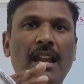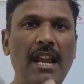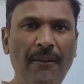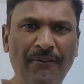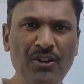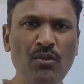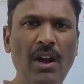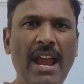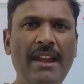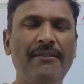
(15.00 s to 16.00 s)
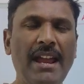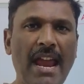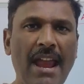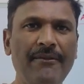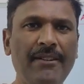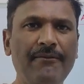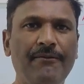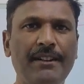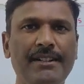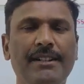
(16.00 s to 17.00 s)
If you have ever
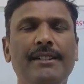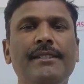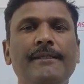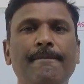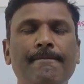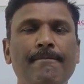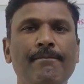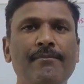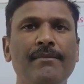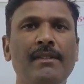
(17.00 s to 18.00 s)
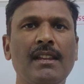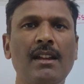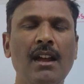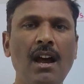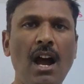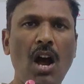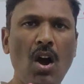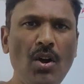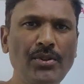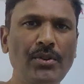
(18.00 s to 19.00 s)
wondered
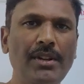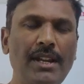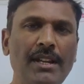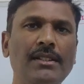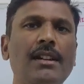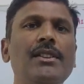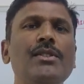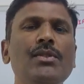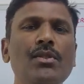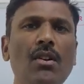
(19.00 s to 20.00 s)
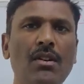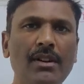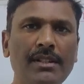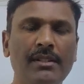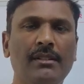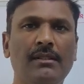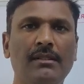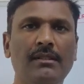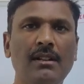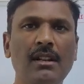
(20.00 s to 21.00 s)
how your engine knows
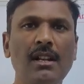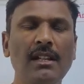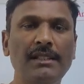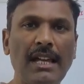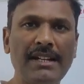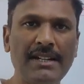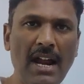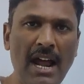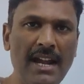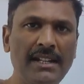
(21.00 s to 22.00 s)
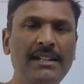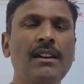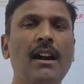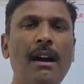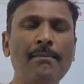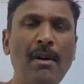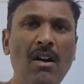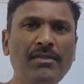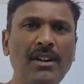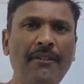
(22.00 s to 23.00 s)
the right
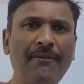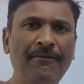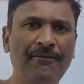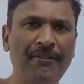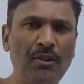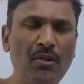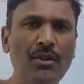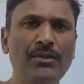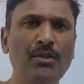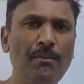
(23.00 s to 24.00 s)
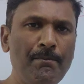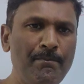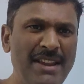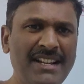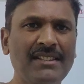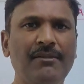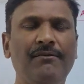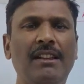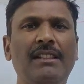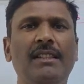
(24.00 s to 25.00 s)
amount of fuel to mix
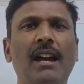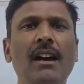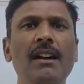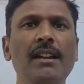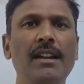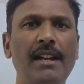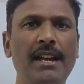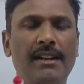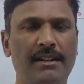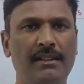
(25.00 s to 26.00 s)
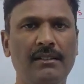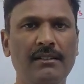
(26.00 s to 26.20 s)
with the air,